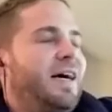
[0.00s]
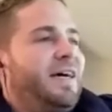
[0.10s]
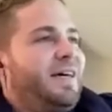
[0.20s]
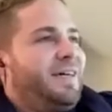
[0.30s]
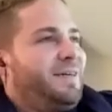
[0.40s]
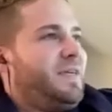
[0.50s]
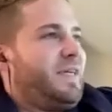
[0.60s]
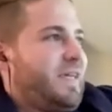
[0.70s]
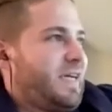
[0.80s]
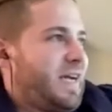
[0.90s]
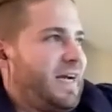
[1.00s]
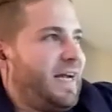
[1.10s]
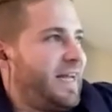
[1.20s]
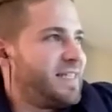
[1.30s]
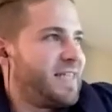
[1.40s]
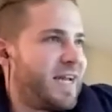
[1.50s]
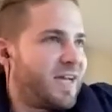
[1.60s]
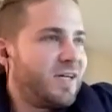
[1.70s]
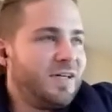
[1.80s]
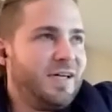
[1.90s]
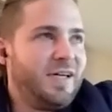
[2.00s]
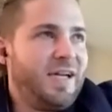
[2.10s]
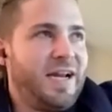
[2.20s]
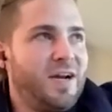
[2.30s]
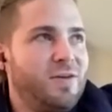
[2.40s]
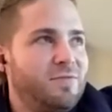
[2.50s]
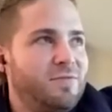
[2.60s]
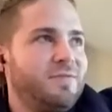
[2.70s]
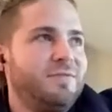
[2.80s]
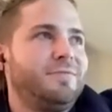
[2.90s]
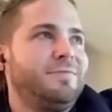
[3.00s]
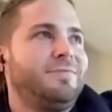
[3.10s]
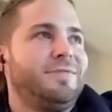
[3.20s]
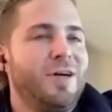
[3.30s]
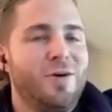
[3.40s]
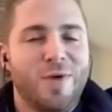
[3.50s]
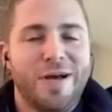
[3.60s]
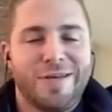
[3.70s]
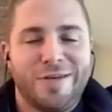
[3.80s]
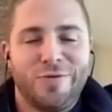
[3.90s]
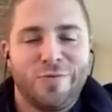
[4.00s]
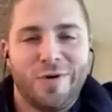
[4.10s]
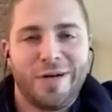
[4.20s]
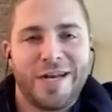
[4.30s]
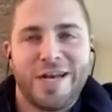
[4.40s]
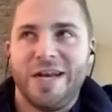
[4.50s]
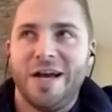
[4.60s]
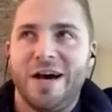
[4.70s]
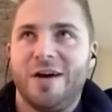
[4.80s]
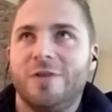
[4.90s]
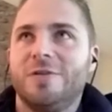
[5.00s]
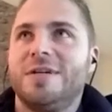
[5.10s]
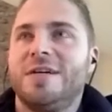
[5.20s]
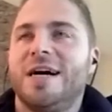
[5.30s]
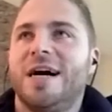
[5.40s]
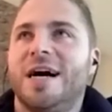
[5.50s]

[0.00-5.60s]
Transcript: I guess I could. I don't know what you want to know.